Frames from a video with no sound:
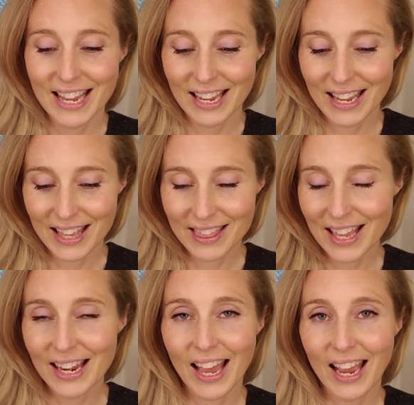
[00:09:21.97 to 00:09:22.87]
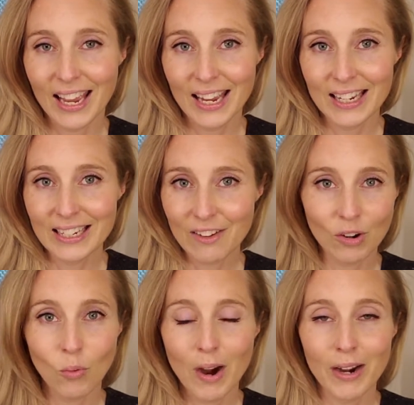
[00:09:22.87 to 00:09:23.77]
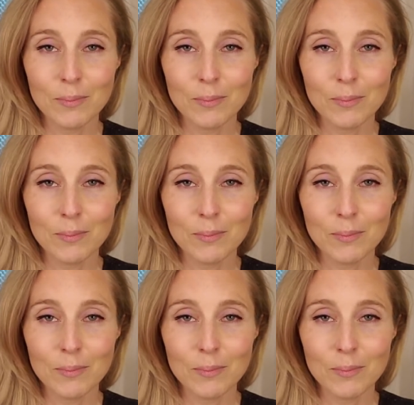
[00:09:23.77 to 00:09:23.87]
and then I never wear it,